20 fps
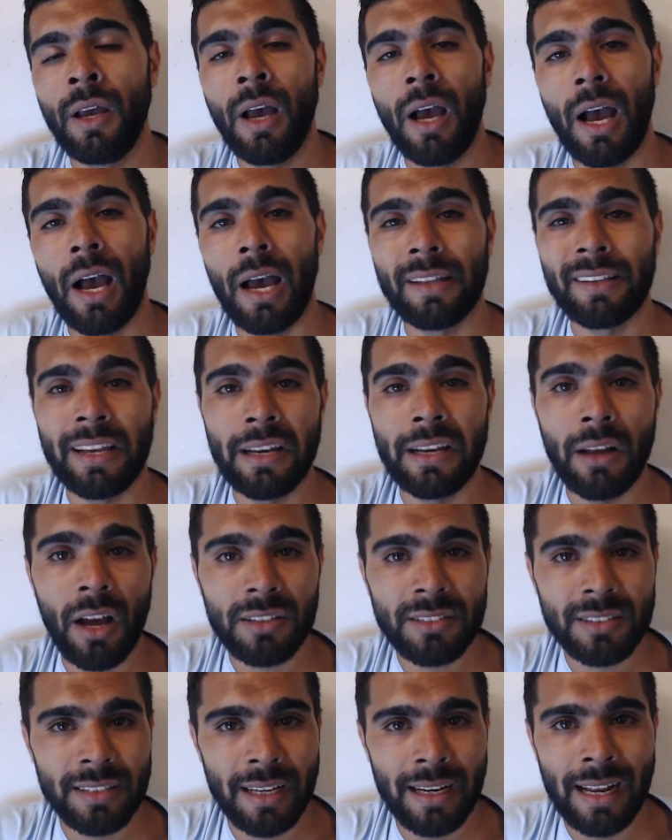they
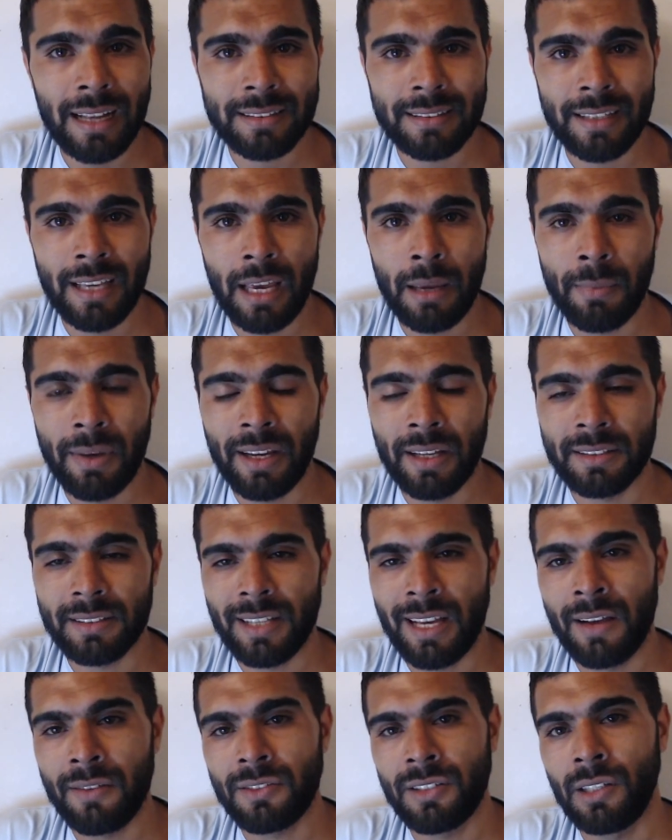lost their last game against
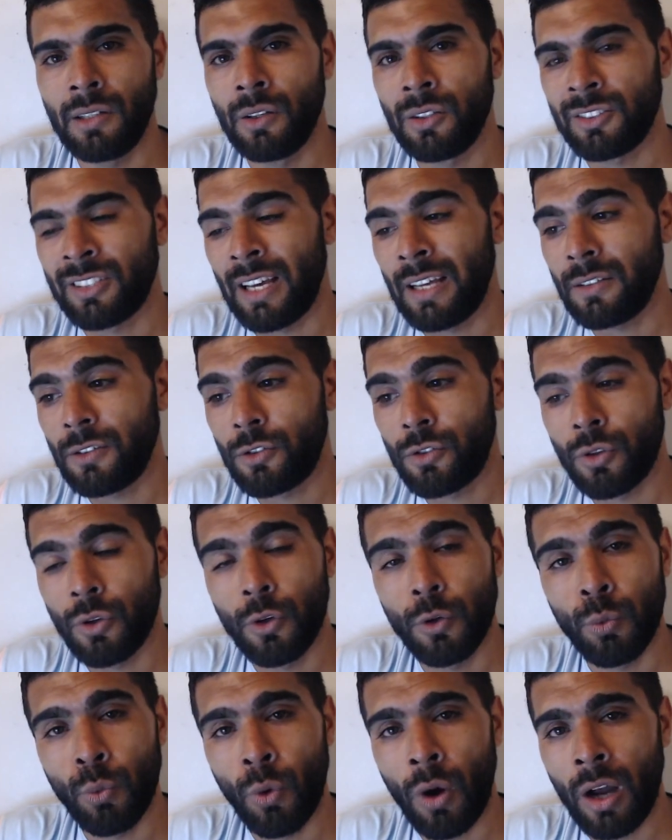FC Lausanne
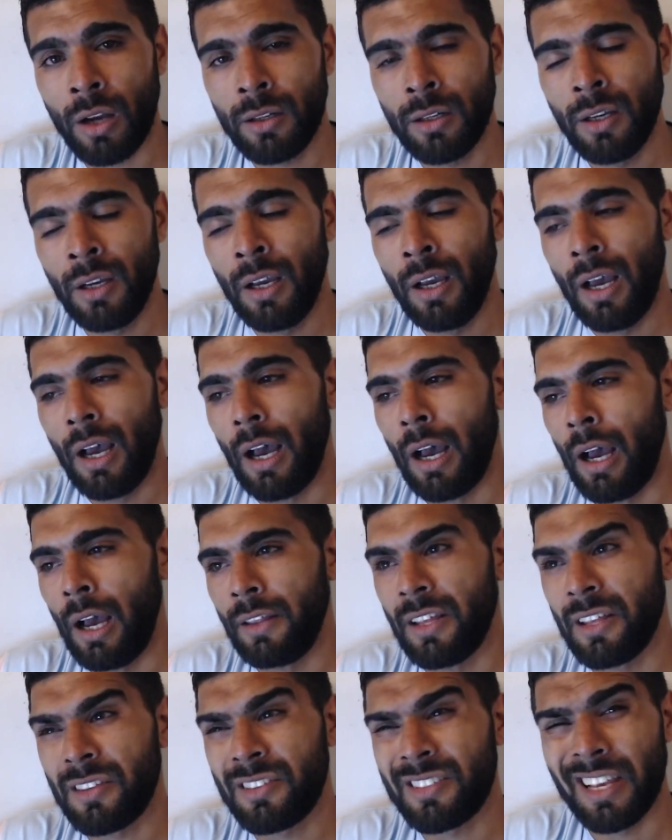2-1.
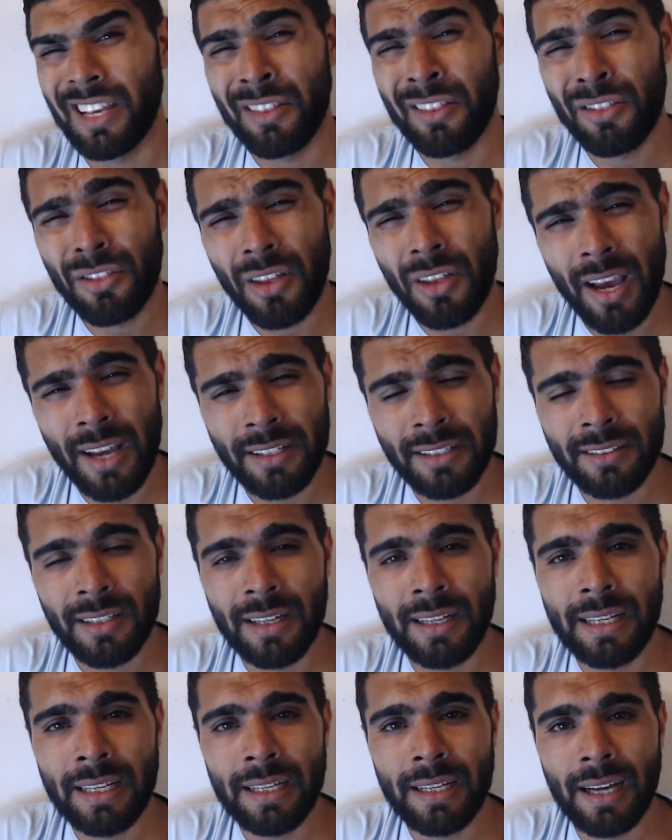They're sitting 3rd in the
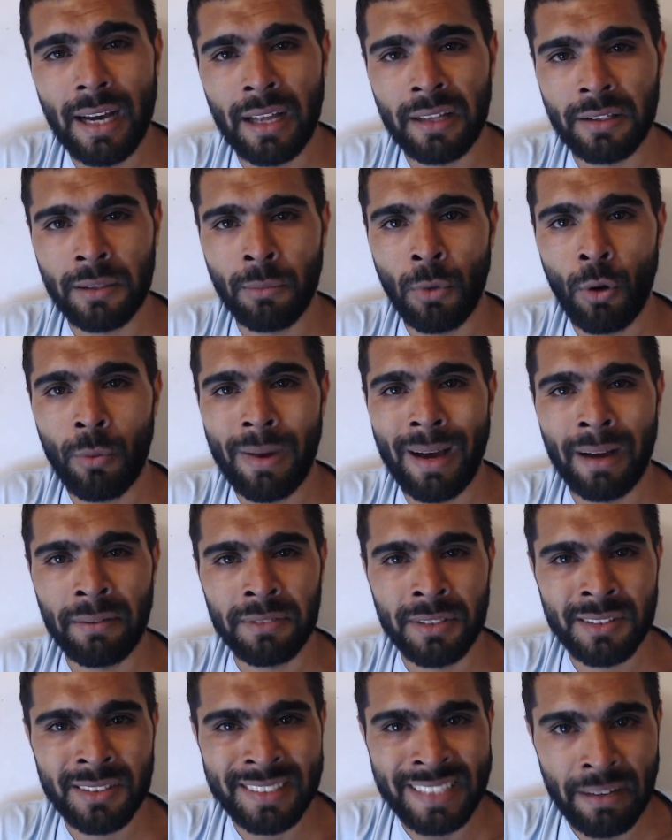league at the moment
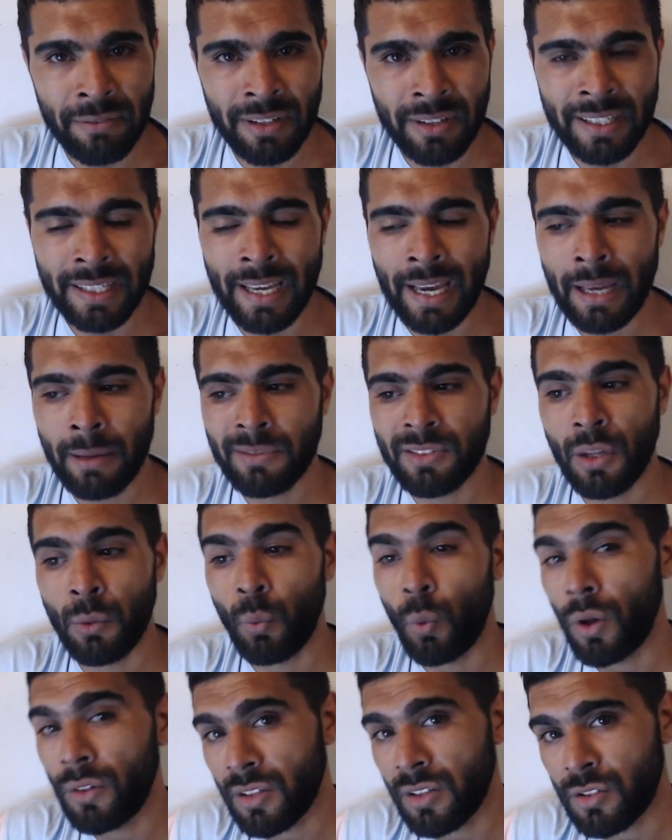after 7 games. They
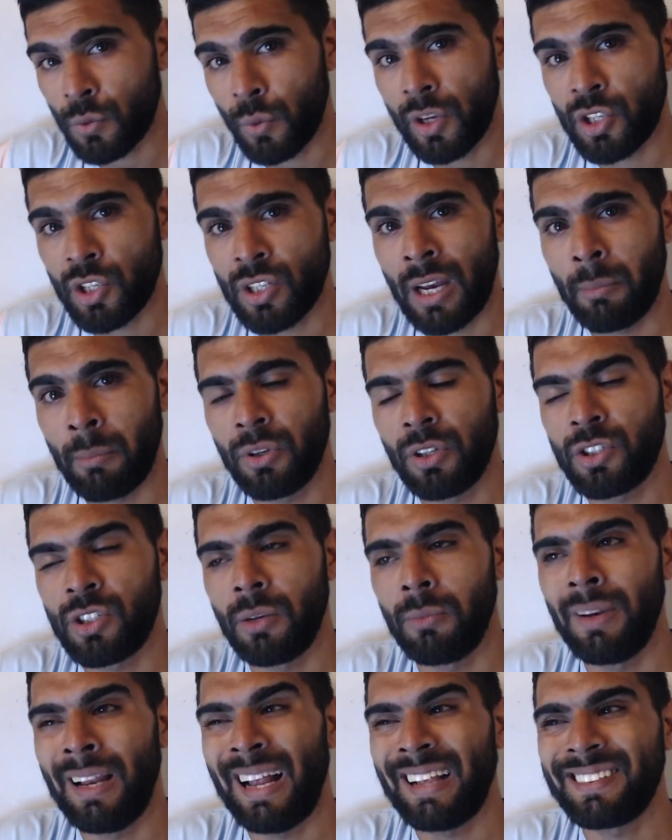won the Swiss
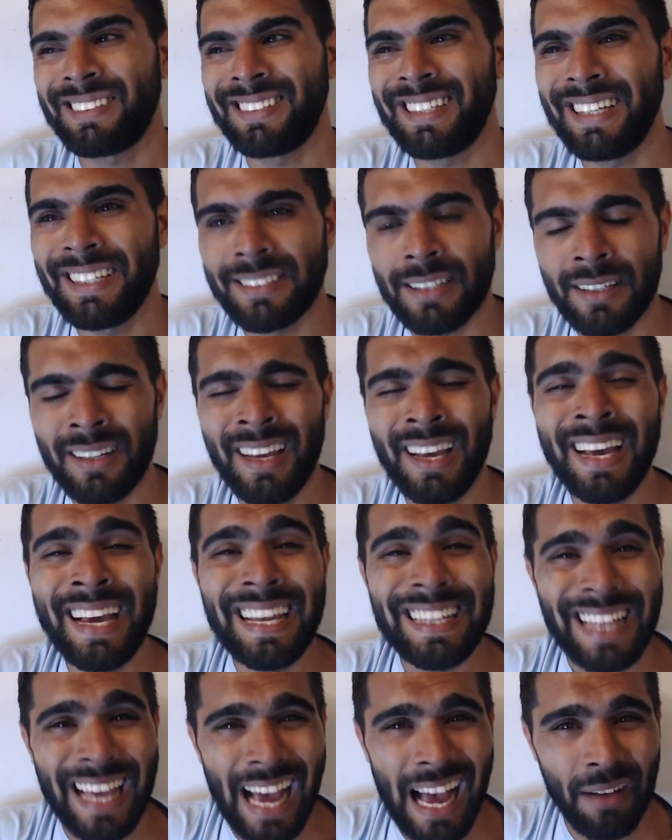Championship last season.
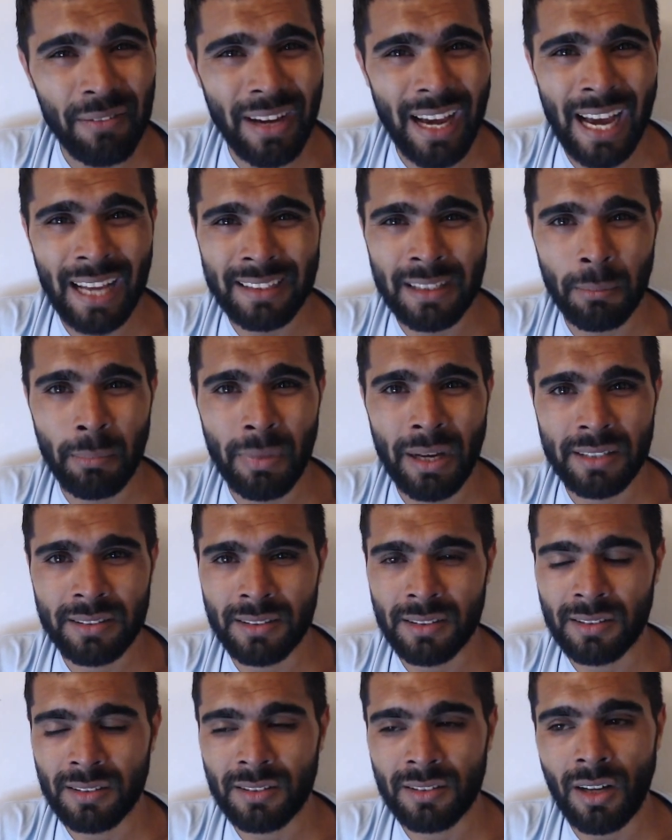They haven't had the best
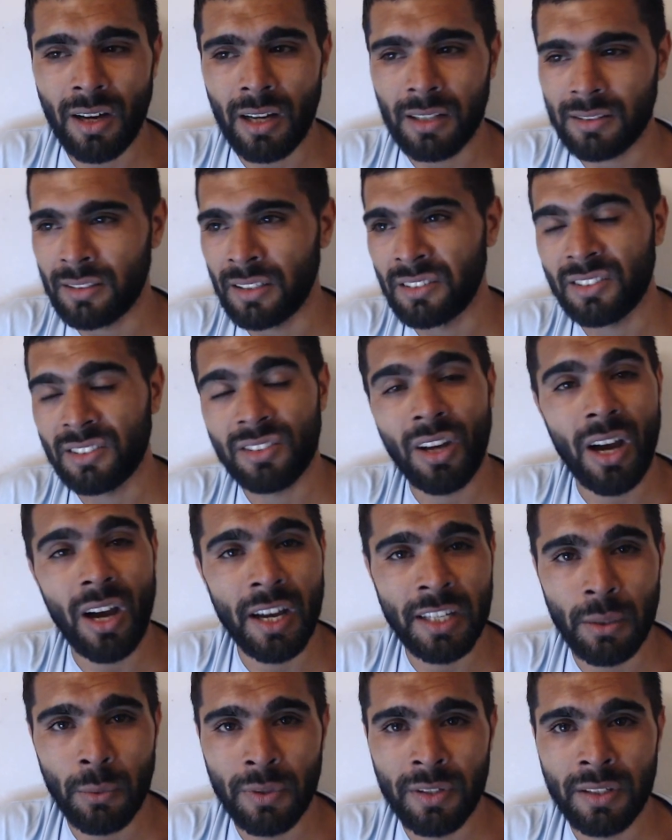of starts. They
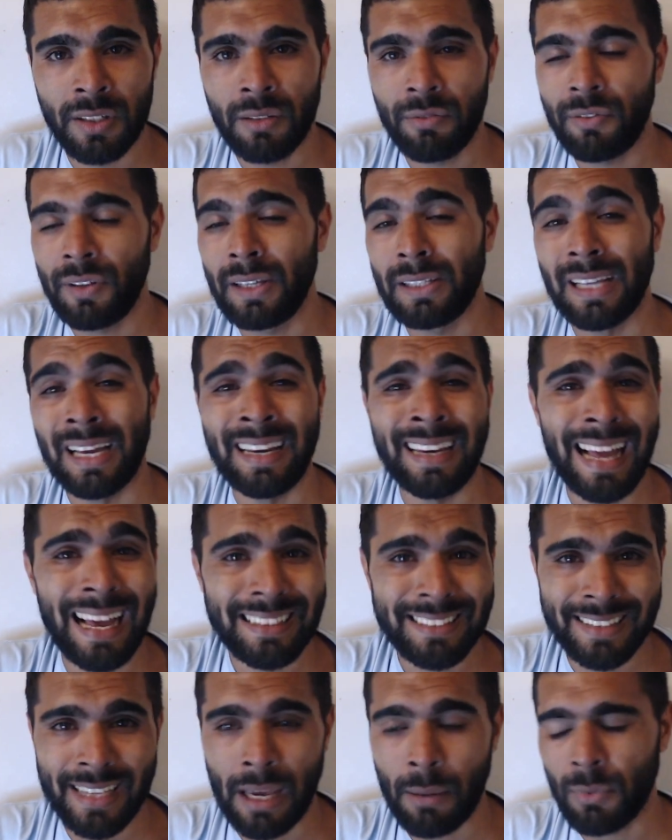started it with a defeat. Their
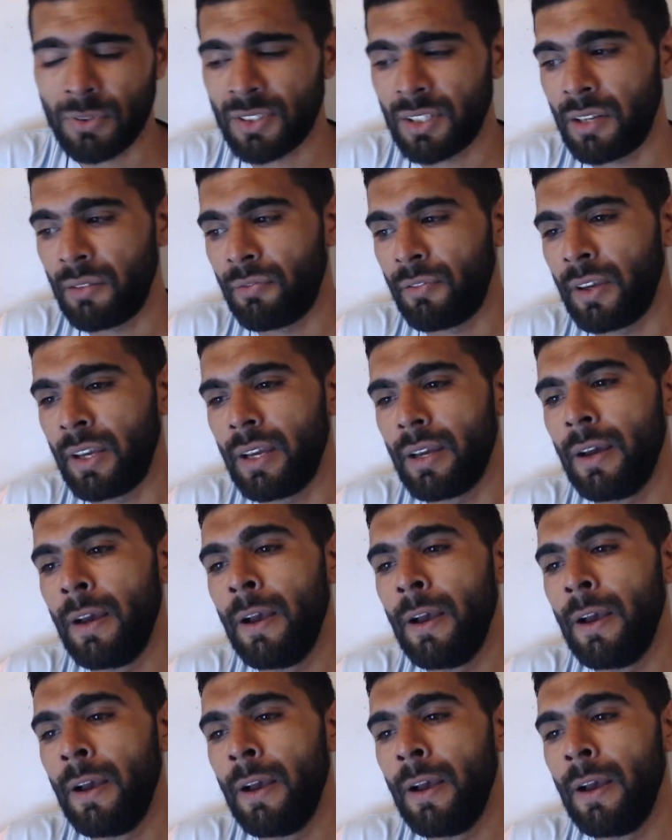last game was a defeat.